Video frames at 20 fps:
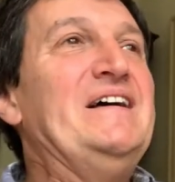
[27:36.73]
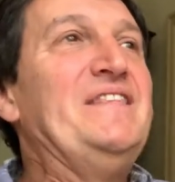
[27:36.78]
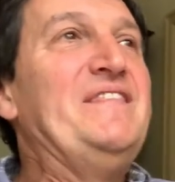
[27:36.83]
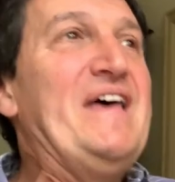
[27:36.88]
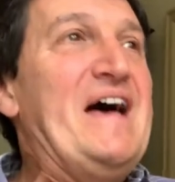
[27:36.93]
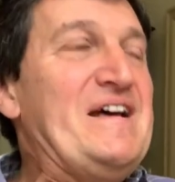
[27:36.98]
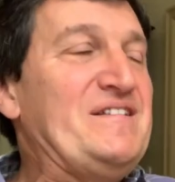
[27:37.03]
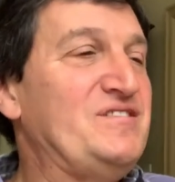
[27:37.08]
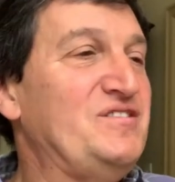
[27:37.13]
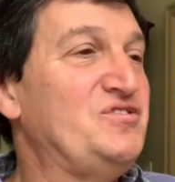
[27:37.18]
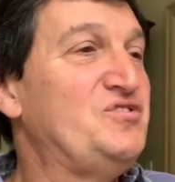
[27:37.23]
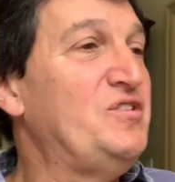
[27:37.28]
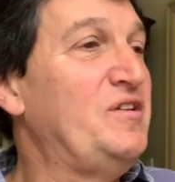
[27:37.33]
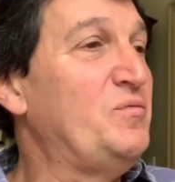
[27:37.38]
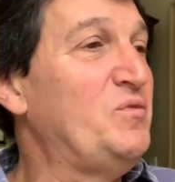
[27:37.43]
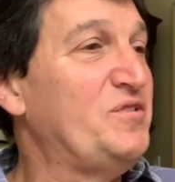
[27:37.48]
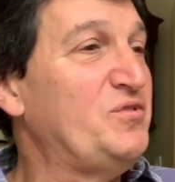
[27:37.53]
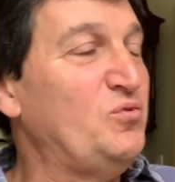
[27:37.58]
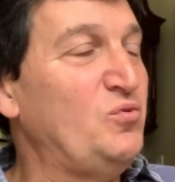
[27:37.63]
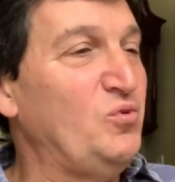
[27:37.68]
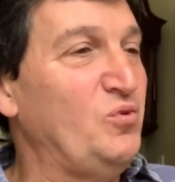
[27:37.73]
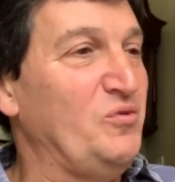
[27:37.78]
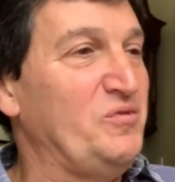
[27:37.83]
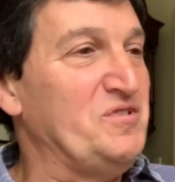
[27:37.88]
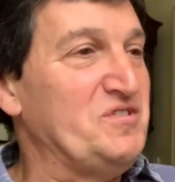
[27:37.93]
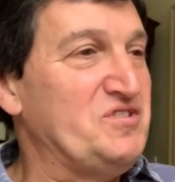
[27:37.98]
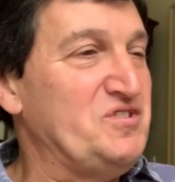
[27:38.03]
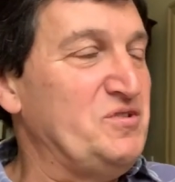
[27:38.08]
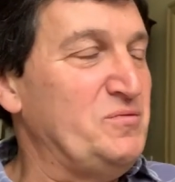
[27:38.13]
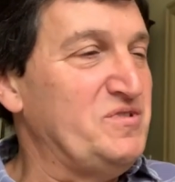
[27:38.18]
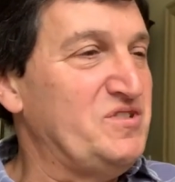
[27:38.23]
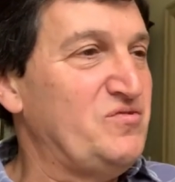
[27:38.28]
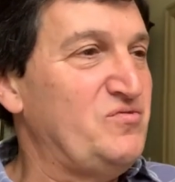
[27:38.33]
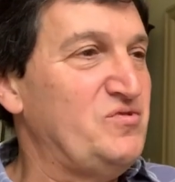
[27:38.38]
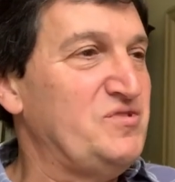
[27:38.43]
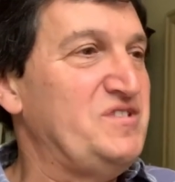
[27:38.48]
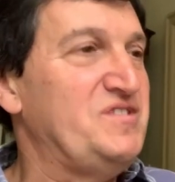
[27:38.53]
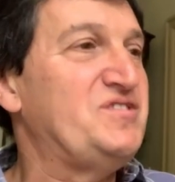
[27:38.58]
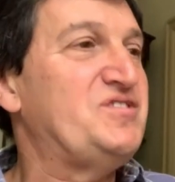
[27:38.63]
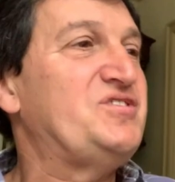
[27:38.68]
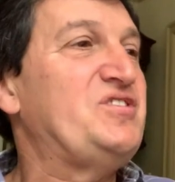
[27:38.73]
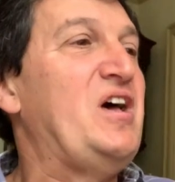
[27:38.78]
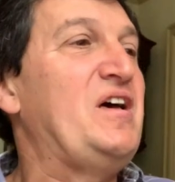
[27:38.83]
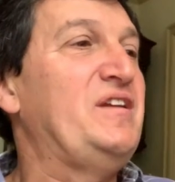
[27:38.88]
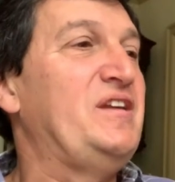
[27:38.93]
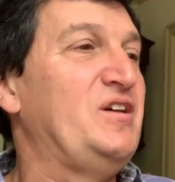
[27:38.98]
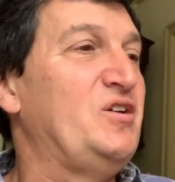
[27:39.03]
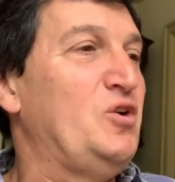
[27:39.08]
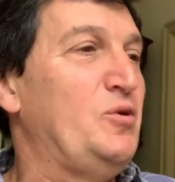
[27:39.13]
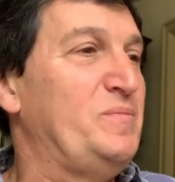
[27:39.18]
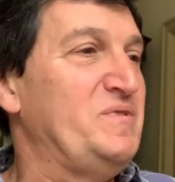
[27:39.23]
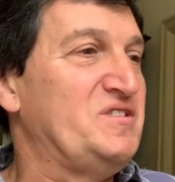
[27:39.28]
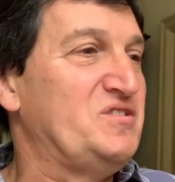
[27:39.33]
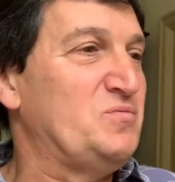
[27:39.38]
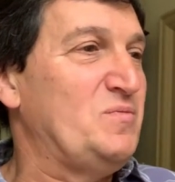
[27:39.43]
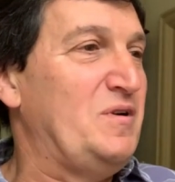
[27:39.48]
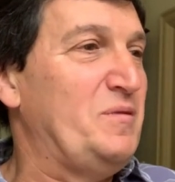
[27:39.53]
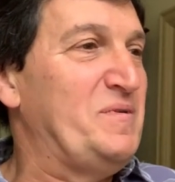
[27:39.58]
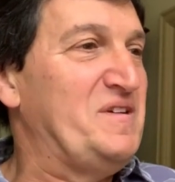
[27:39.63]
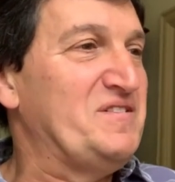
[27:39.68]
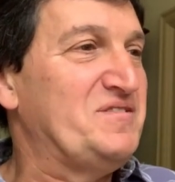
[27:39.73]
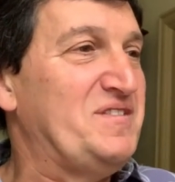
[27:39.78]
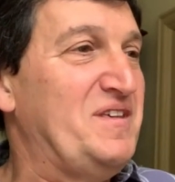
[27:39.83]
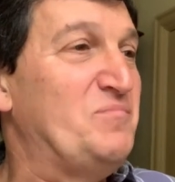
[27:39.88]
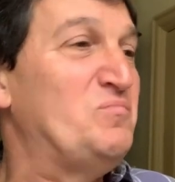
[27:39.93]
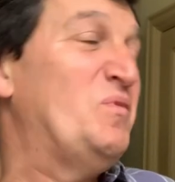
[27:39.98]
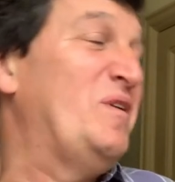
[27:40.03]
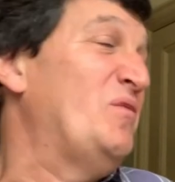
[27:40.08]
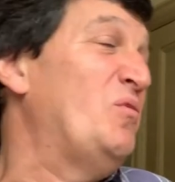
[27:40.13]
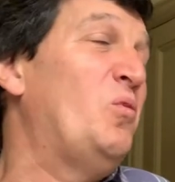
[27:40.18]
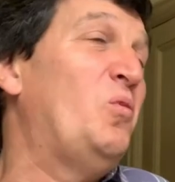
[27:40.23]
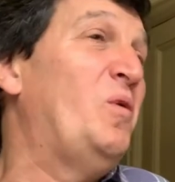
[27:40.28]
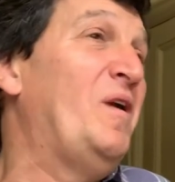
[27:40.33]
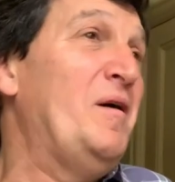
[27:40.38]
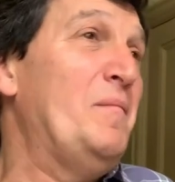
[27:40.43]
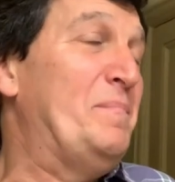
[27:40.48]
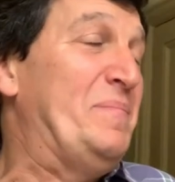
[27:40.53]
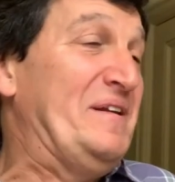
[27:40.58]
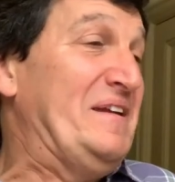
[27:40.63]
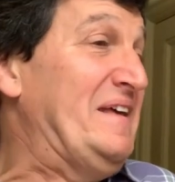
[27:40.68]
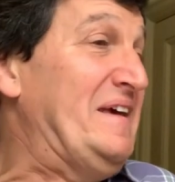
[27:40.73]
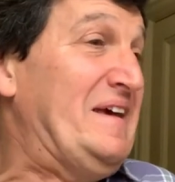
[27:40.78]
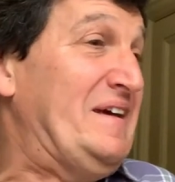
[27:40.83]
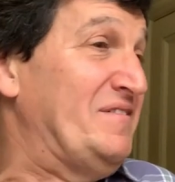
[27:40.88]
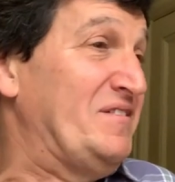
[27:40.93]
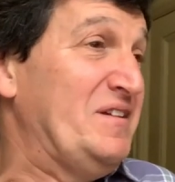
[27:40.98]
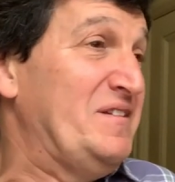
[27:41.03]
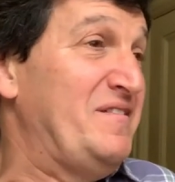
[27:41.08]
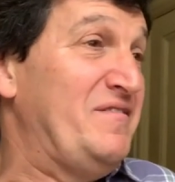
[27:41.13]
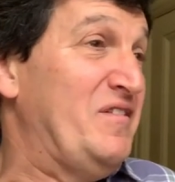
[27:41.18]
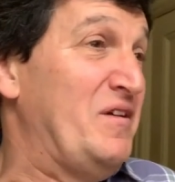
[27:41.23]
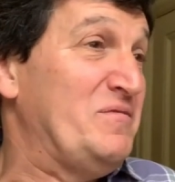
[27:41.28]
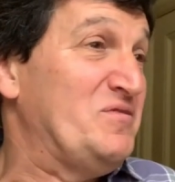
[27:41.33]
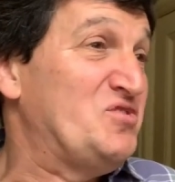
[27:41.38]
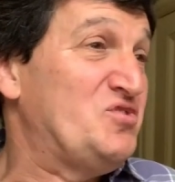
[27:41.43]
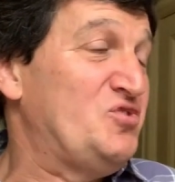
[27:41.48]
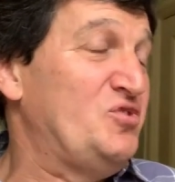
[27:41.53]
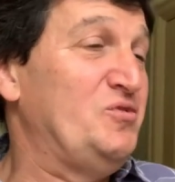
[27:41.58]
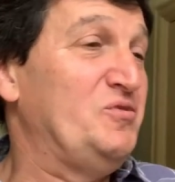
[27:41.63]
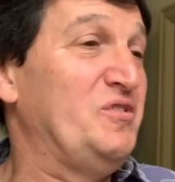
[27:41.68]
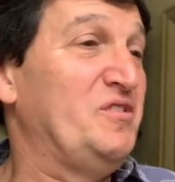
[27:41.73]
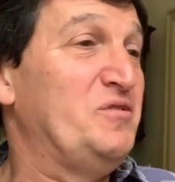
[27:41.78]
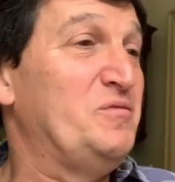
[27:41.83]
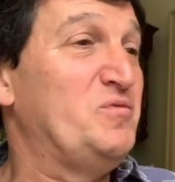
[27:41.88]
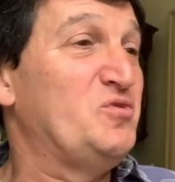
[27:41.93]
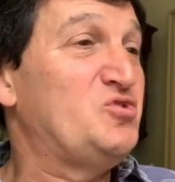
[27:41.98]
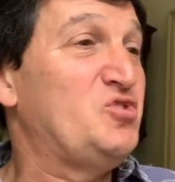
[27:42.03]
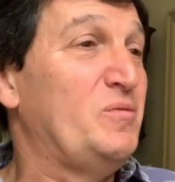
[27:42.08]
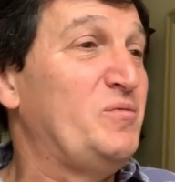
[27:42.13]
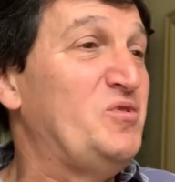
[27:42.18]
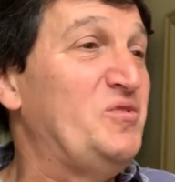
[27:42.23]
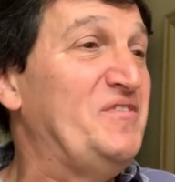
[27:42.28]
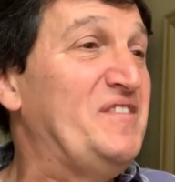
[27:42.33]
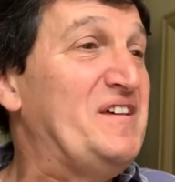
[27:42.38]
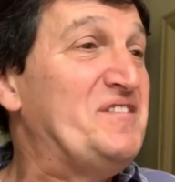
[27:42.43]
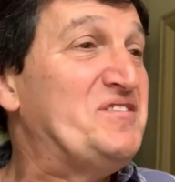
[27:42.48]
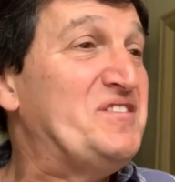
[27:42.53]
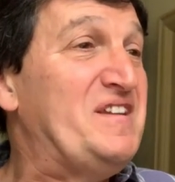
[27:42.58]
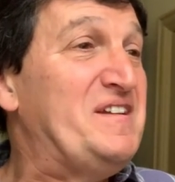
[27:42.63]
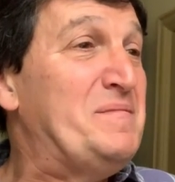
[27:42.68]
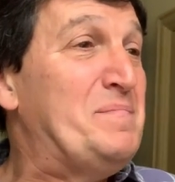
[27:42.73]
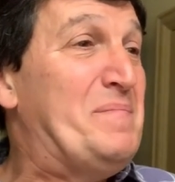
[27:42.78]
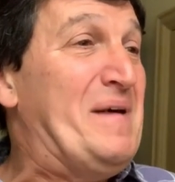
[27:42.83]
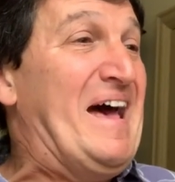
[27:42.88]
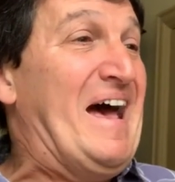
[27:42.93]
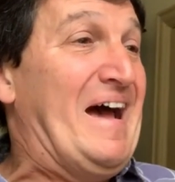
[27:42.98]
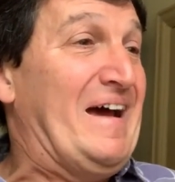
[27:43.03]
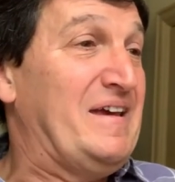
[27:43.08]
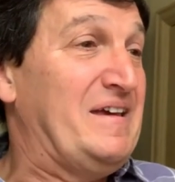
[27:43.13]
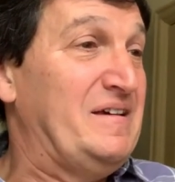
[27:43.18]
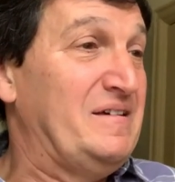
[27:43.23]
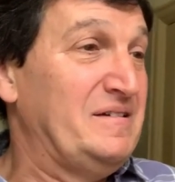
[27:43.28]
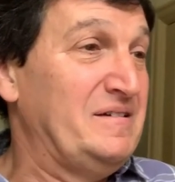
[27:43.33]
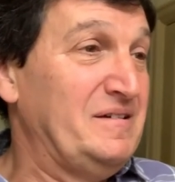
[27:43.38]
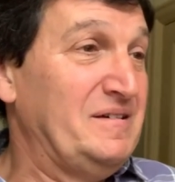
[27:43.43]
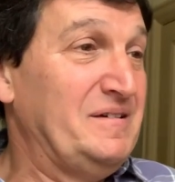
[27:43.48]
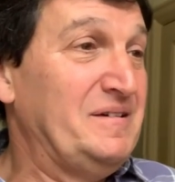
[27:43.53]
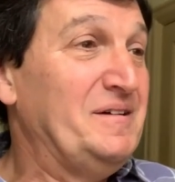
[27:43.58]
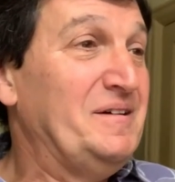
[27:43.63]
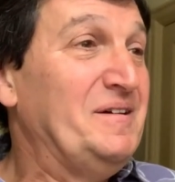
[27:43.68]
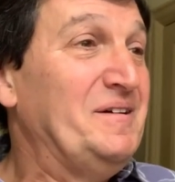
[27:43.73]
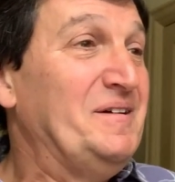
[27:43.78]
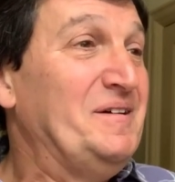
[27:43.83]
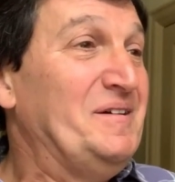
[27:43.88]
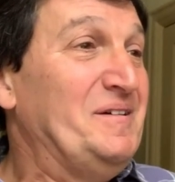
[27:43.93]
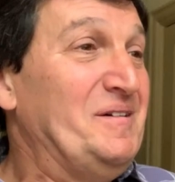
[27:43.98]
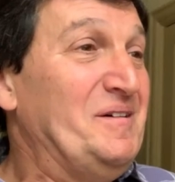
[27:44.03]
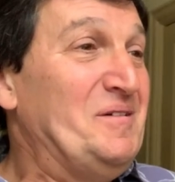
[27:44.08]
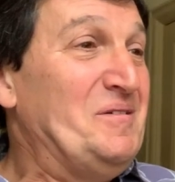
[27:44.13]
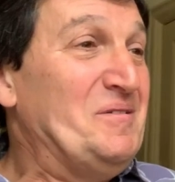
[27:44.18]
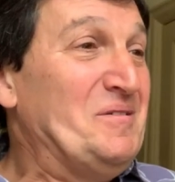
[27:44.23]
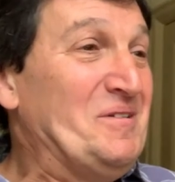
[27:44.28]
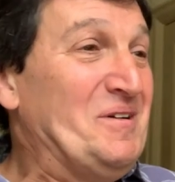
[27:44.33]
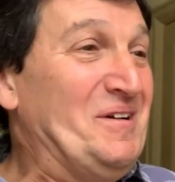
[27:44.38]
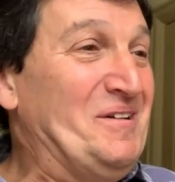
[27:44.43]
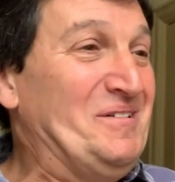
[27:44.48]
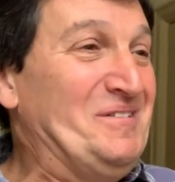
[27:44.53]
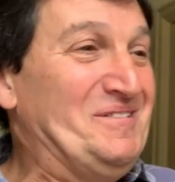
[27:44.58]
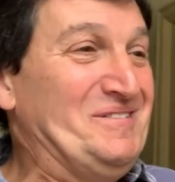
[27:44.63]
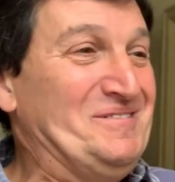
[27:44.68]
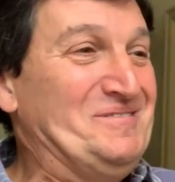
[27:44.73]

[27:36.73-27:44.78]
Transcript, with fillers: That and doing what all authors do, which, of course, is signing copies as well, because then we all believed, I don't even know if it's true, that the bookshop couldn't then send it back. Oh, is that the